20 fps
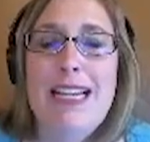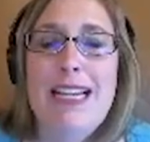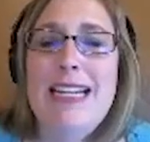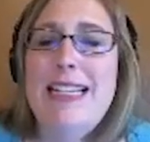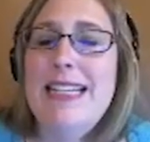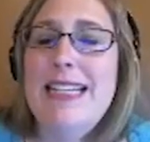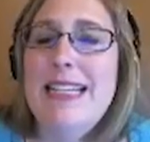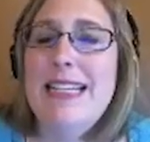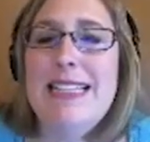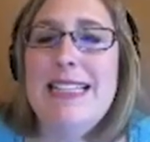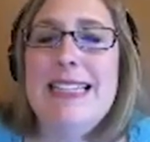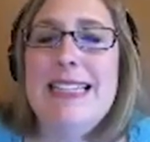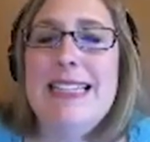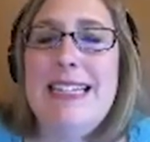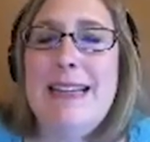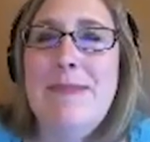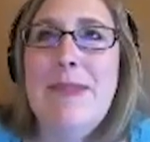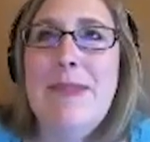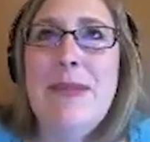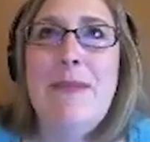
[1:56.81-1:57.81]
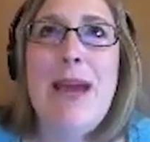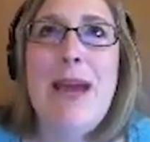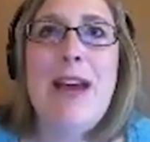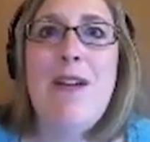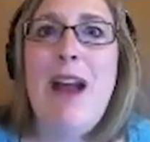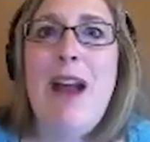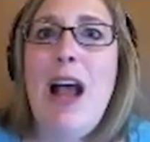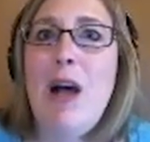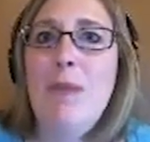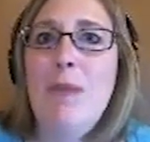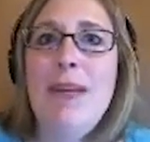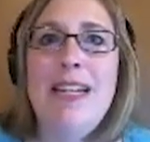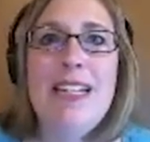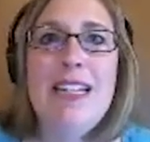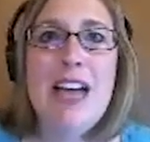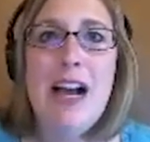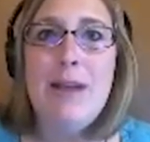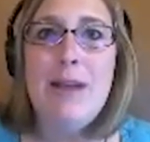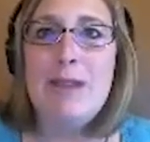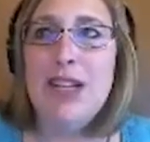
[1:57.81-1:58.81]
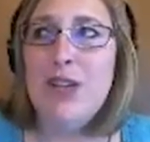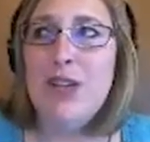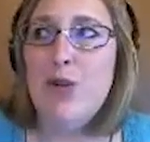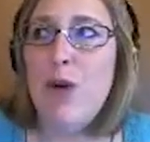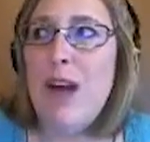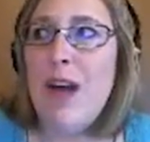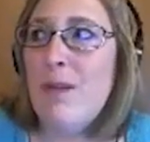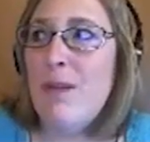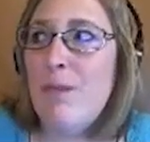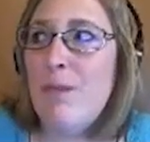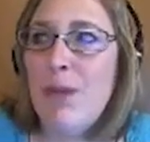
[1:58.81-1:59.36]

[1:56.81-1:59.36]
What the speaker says: and it doesn't seem to matter how many times I try to